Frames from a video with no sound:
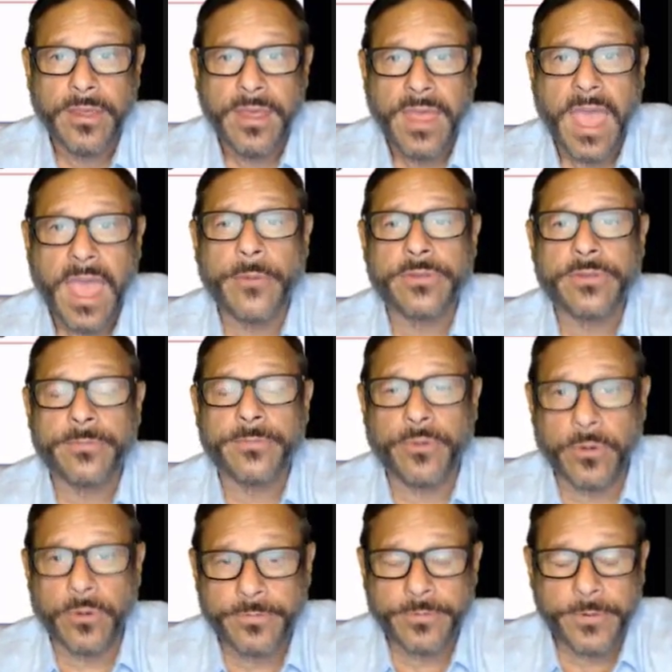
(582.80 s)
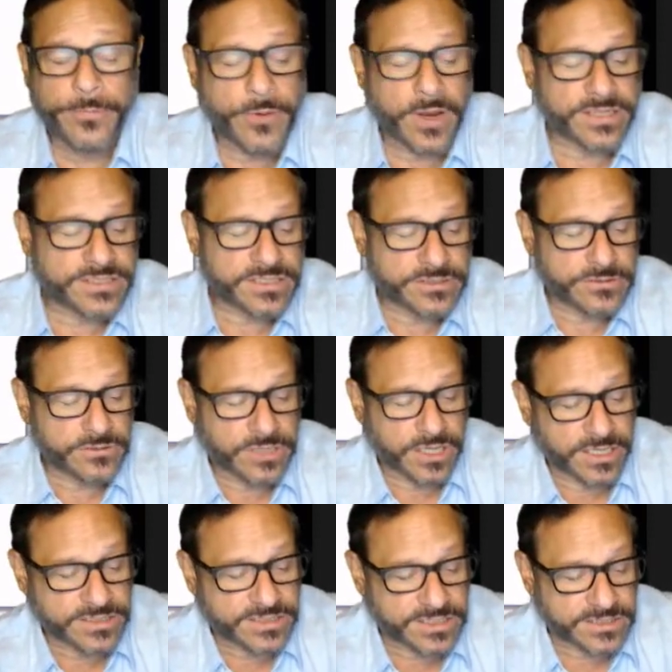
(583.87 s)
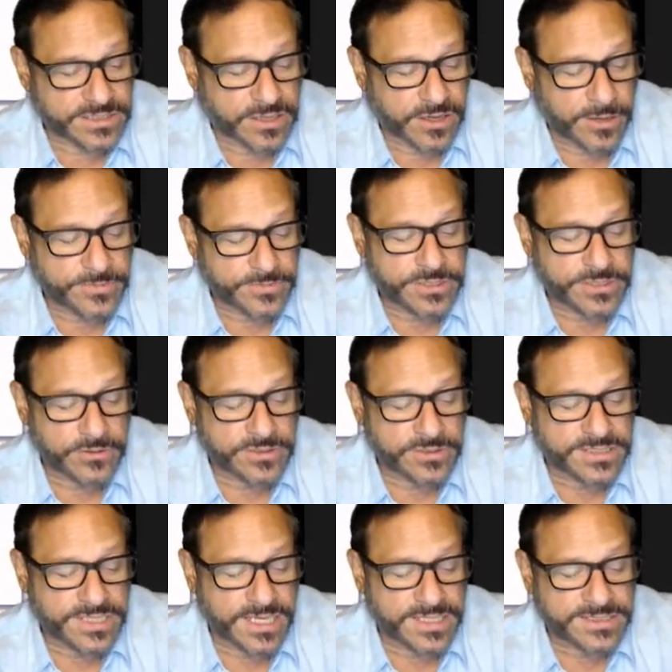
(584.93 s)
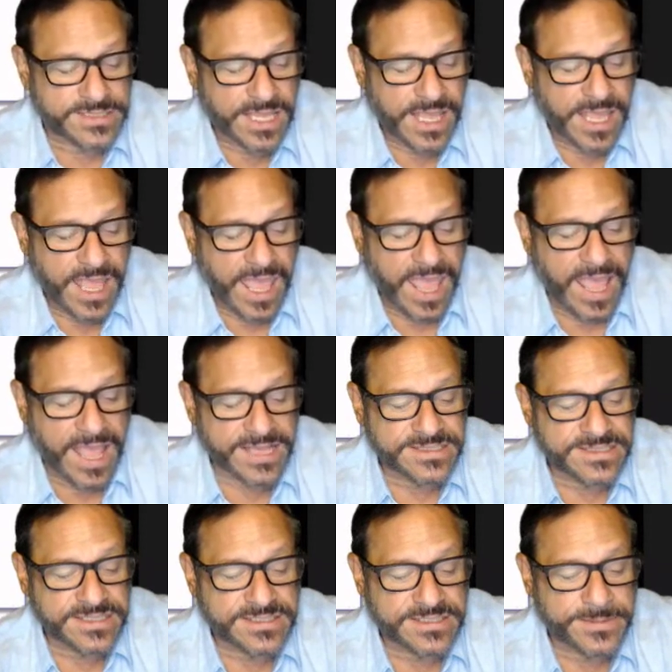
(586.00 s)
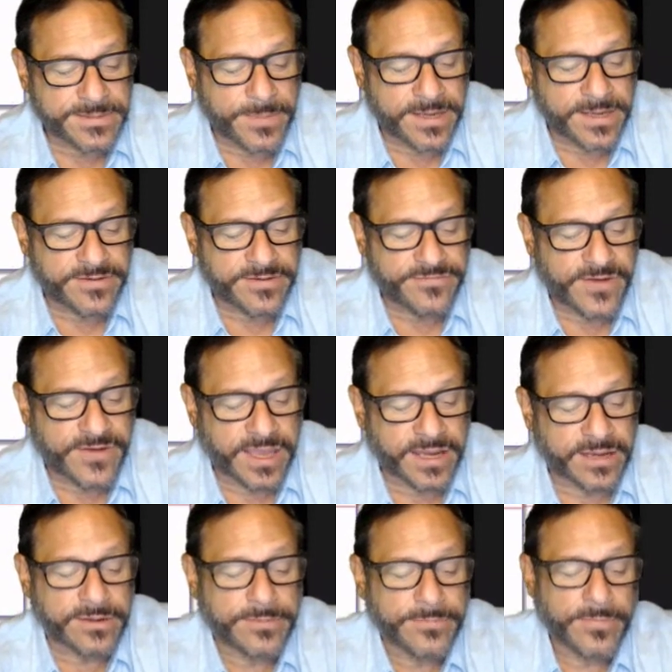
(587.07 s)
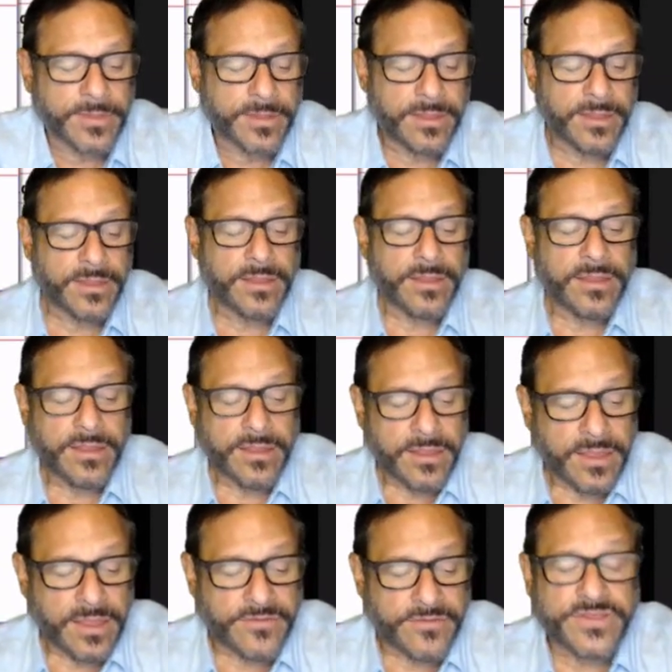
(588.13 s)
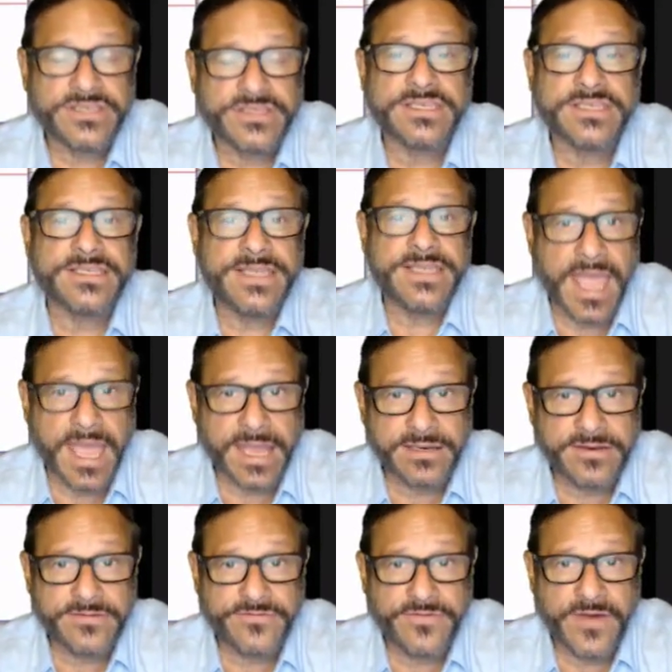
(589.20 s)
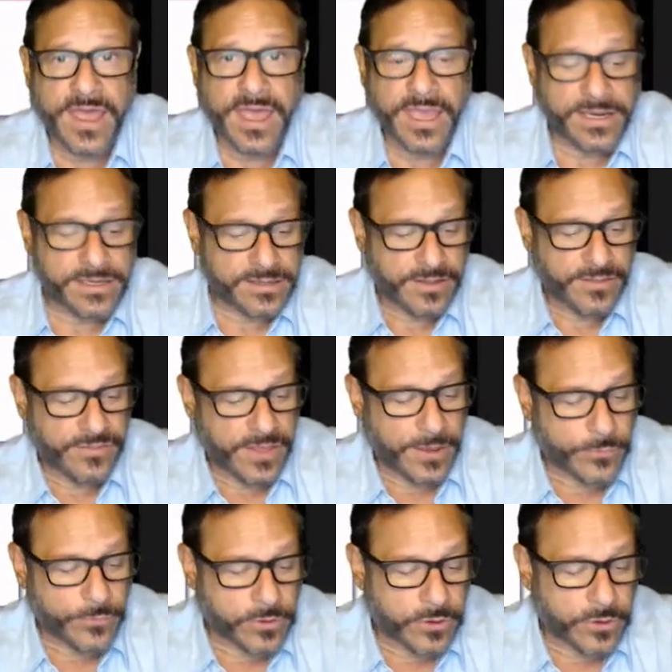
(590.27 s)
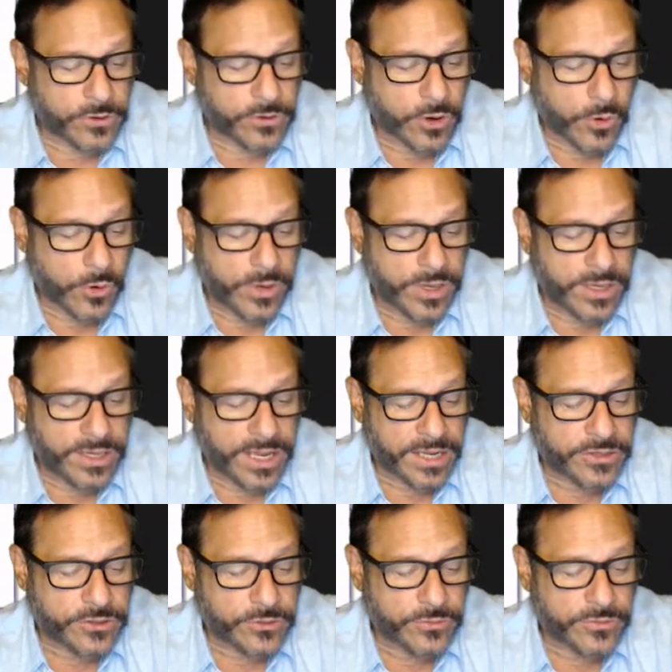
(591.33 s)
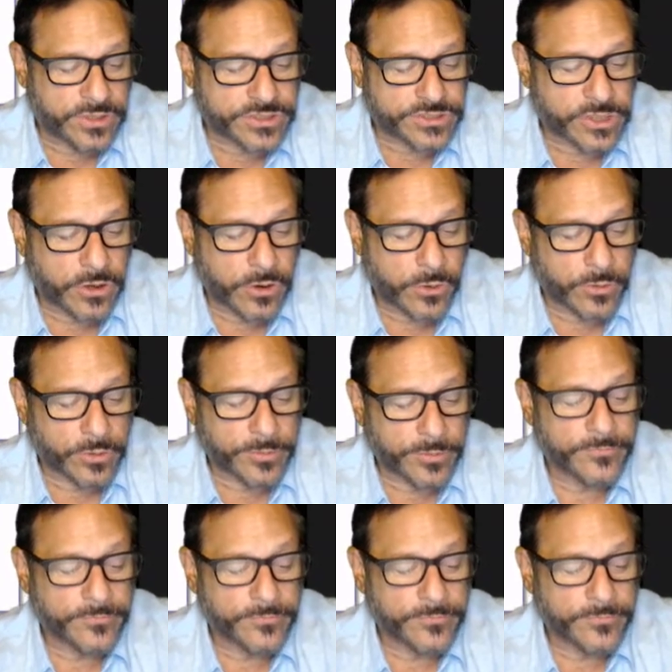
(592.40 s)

And what the preprocessor does is it comes here and says, has this been defined? If this is not defined, then we're going to go in and do this code.